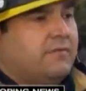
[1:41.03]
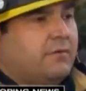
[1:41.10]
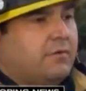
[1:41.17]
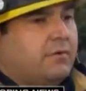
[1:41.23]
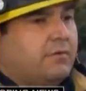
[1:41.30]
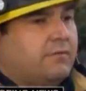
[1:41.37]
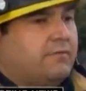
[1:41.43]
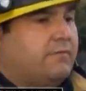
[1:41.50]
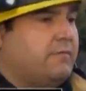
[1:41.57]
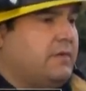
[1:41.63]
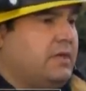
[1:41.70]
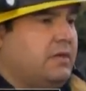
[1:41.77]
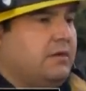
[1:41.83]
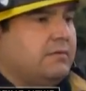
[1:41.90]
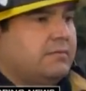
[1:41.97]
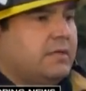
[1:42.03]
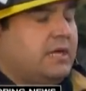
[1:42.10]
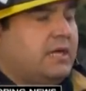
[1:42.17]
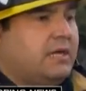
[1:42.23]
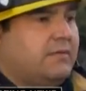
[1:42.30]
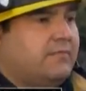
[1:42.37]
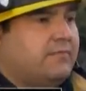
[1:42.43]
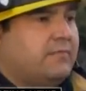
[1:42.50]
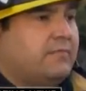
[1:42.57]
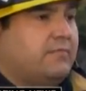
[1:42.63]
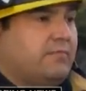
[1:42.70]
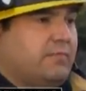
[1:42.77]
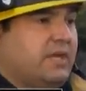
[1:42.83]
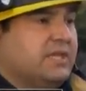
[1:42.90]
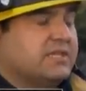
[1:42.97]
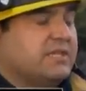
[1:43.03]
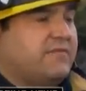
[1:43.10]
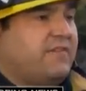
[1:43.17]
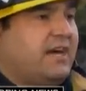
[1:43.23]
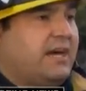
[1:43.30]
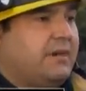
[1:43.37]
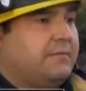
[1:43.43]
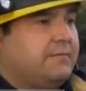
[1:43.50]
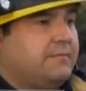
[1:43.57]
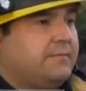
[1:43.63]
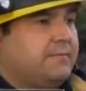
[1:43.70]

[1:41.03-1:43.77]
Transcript: for, you know, um, because of the fire.